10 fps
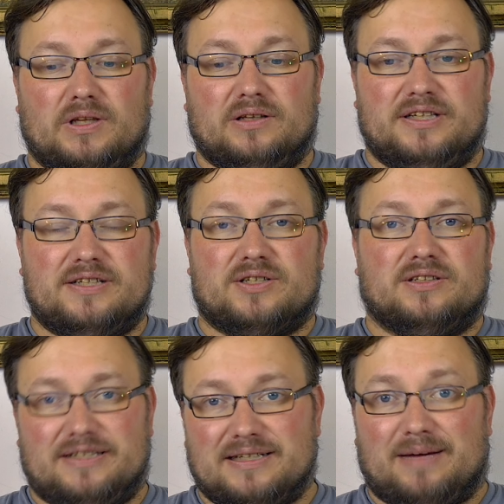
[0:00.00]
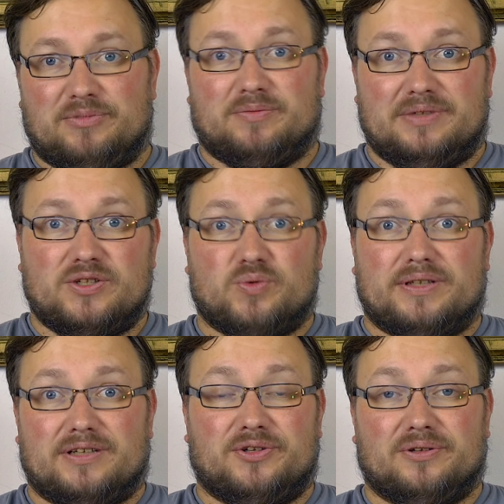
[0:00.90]
this laptop, this one
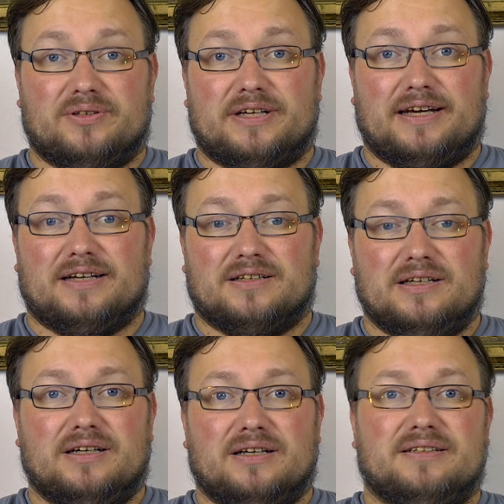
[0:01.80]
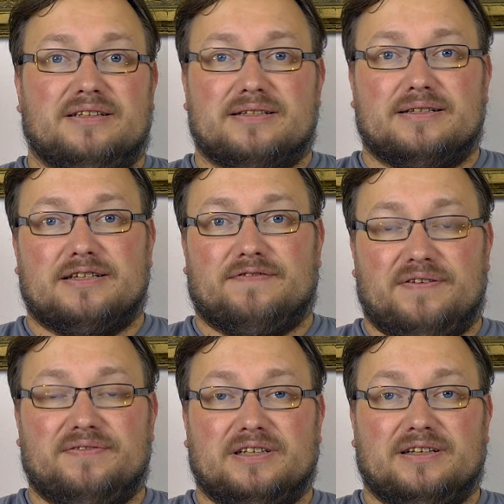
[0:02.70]
that you're looking at, this is a
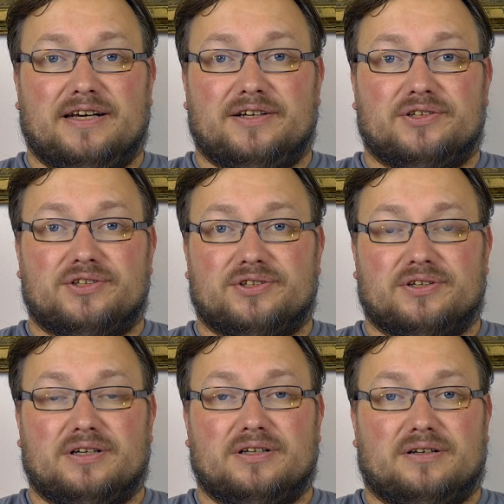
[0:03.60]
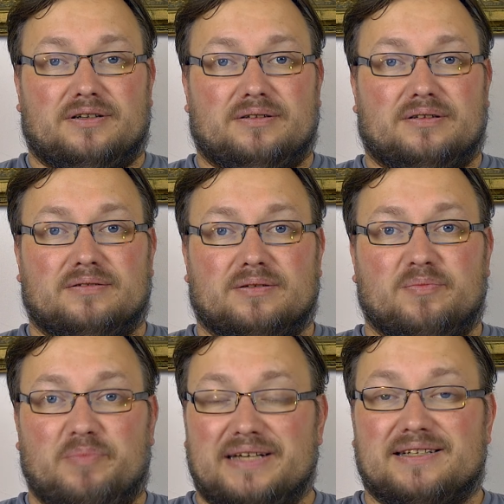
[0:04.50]
15-inch
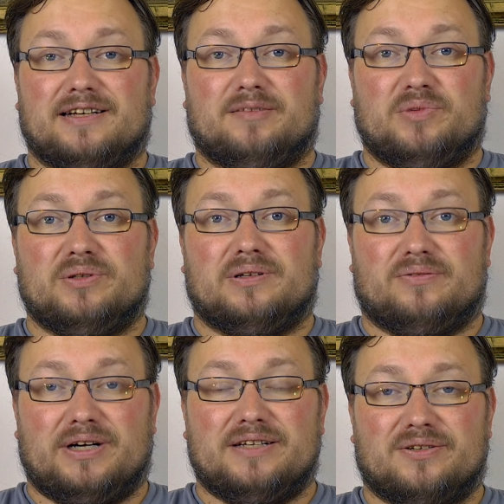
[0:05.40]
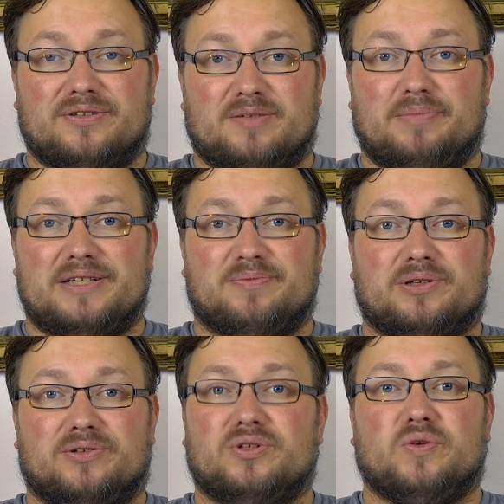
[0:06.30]
baseline model, right? So it's a base
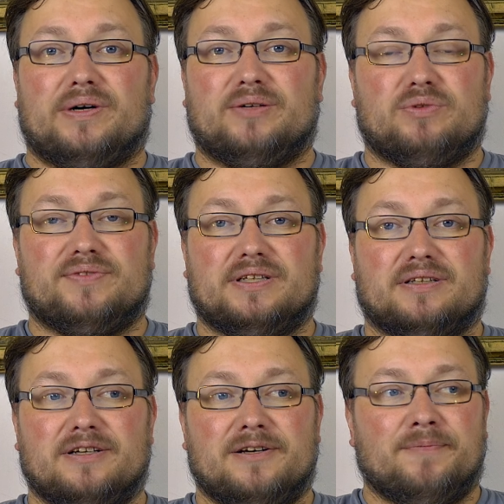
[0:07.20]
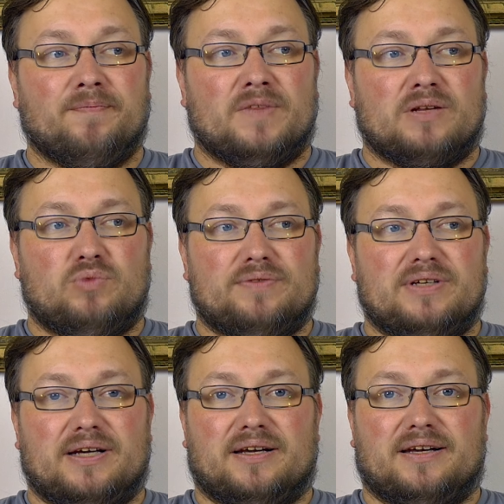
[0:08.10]
model, not the one with the
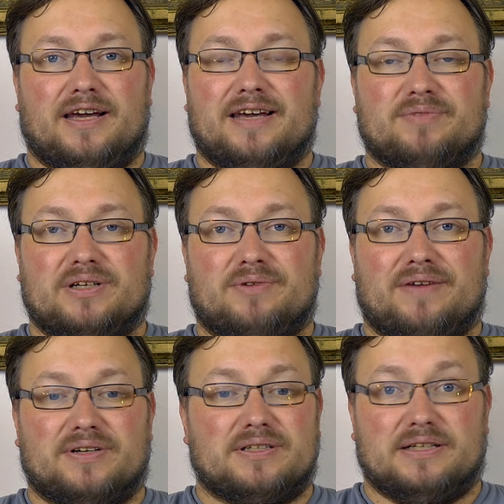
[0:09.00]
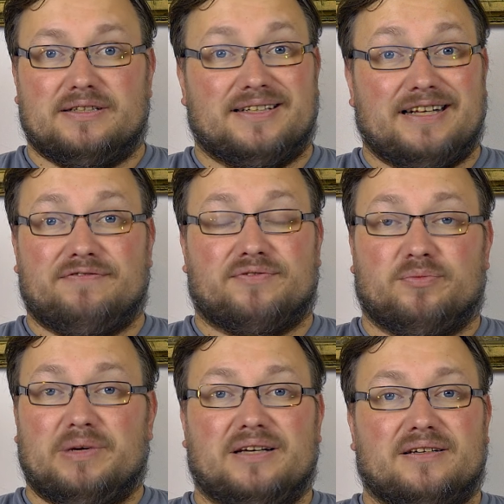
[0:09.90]
AMD graphics. It's enough for
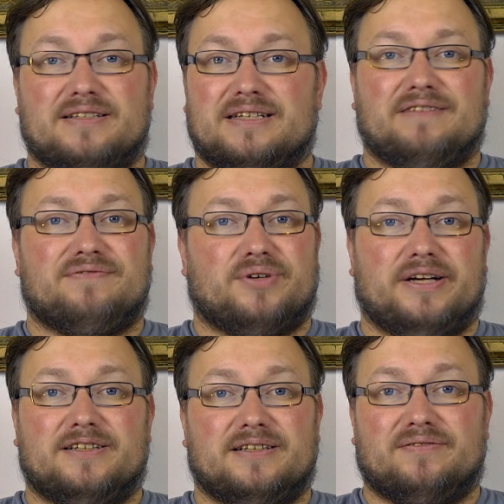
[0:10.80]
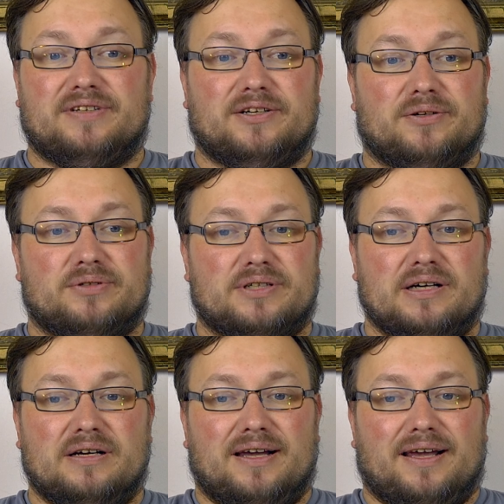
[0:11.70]
me. It's enough for editing videos,
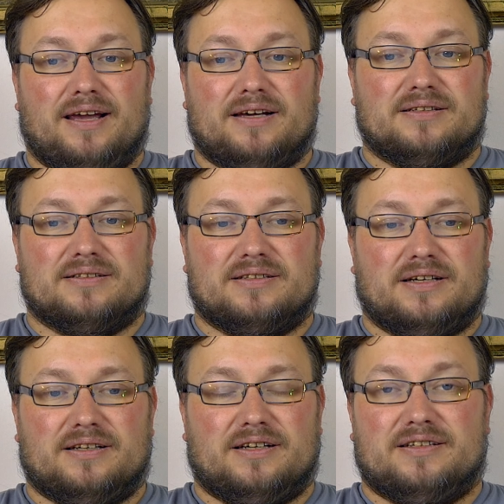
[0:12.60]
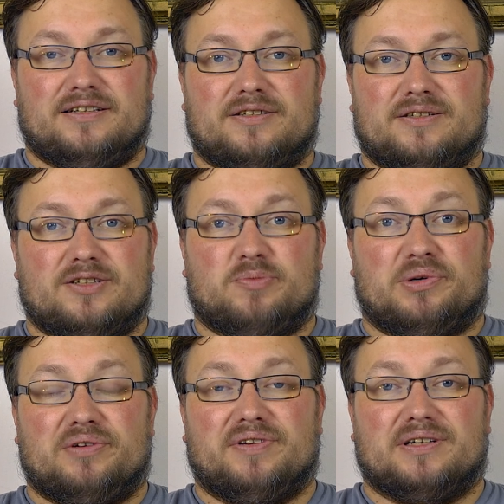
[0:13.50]
and it's
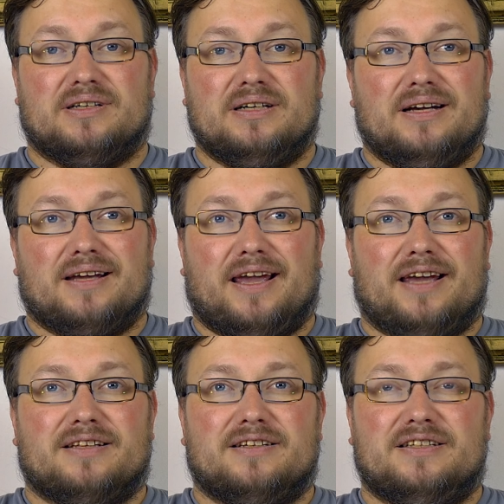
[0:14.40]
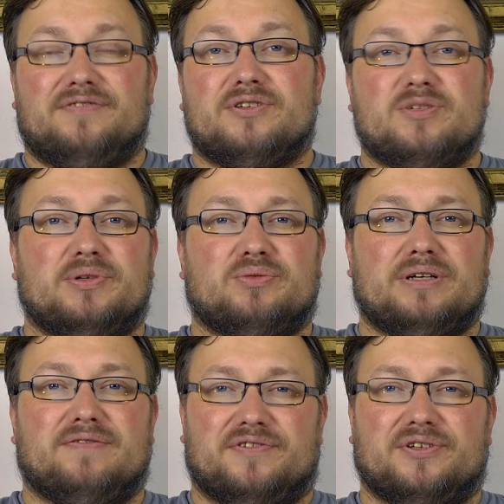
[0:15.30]
perfect. And the difference
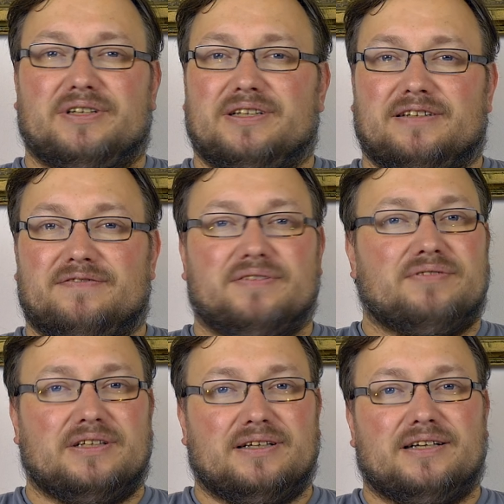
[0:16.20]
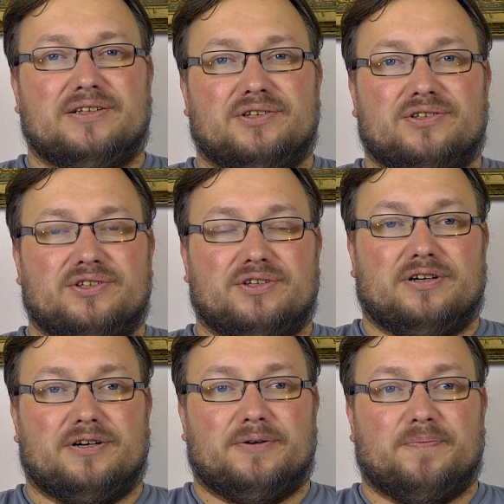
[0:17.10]
between 13 and 15-inch
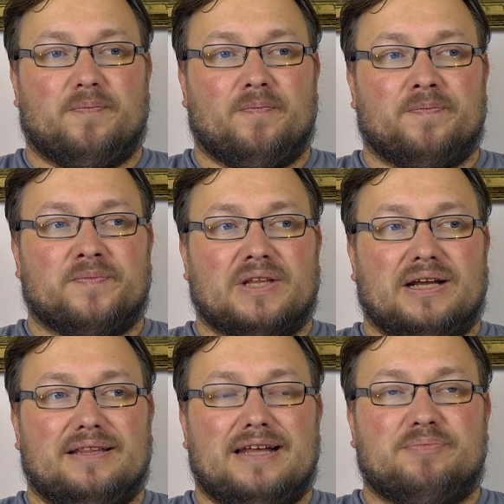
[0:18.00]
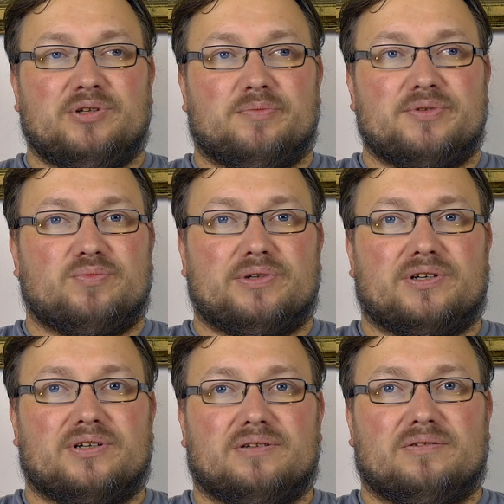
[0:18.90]
laptops
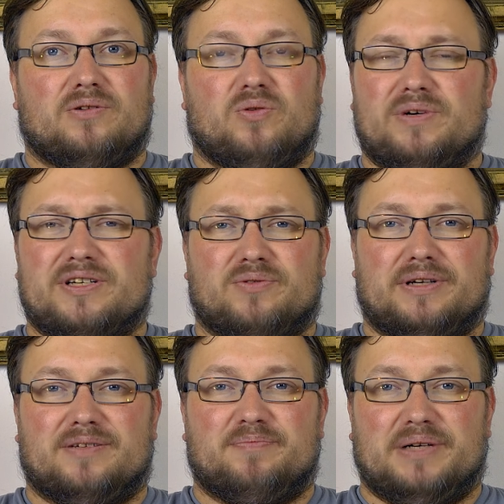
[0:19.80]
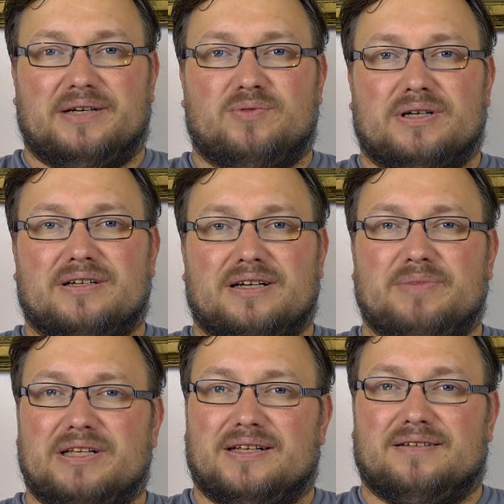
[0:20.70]
were always quite a big one. I
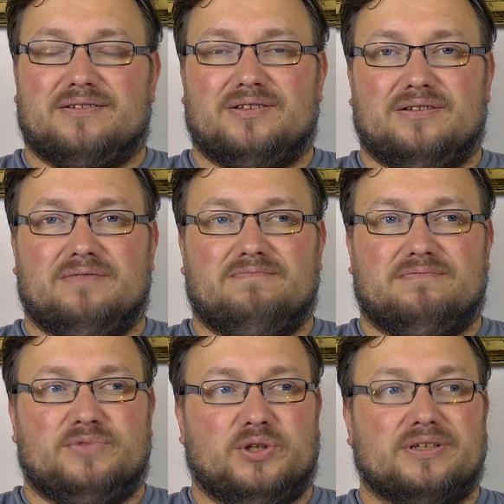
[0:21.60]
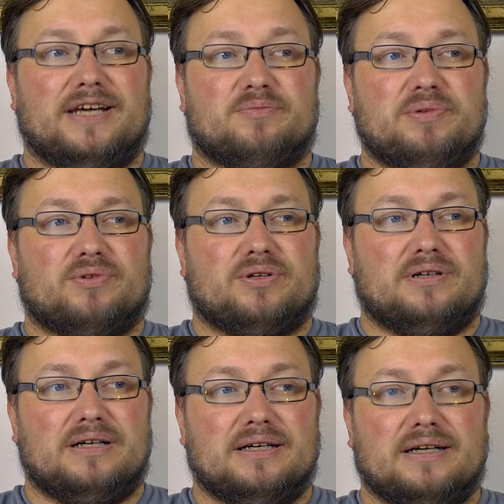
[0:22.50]
mean, don't get me wrong,